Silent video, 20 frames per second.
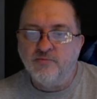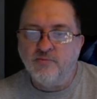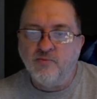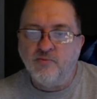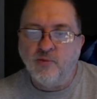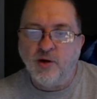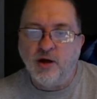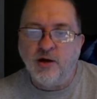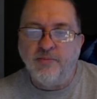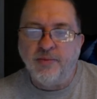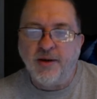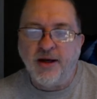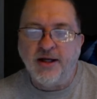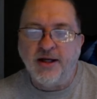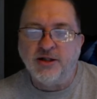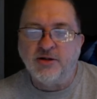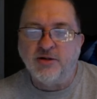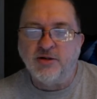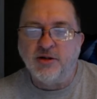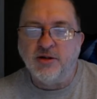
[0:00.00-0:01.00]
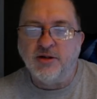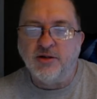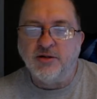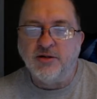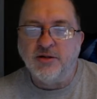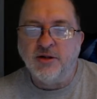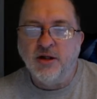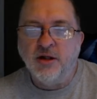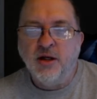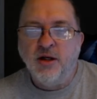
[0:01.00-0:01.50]
web page
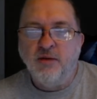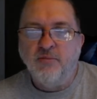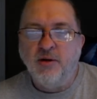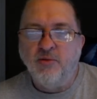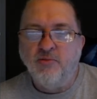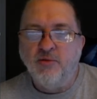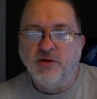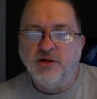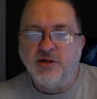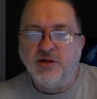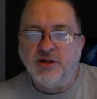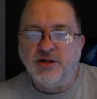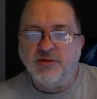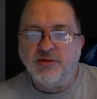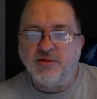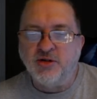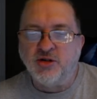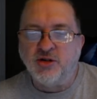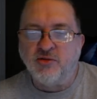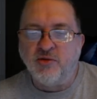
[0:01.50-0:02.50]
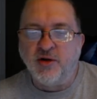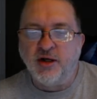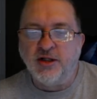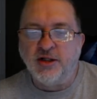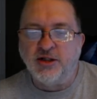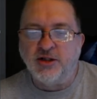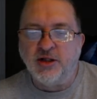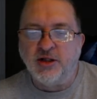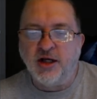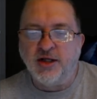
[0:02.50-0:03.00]
looks. But I want to show you some
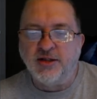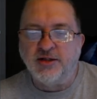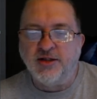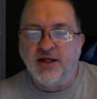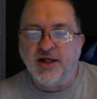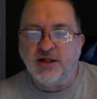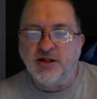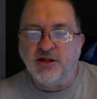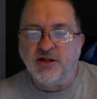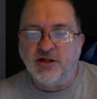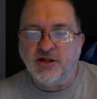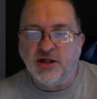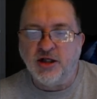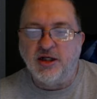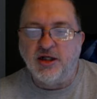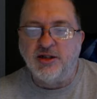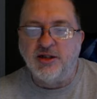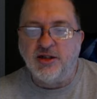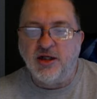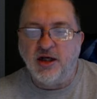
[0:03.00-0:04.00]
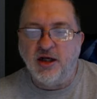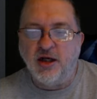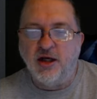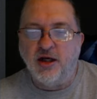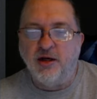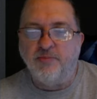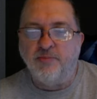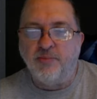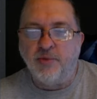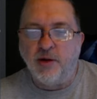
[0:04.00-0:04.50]
screenshots they just
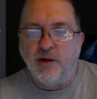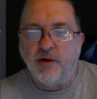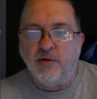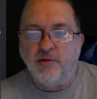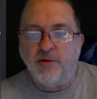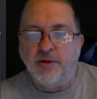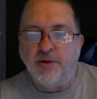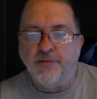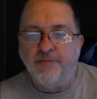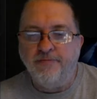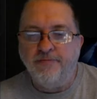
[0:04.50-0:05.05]
uploaded.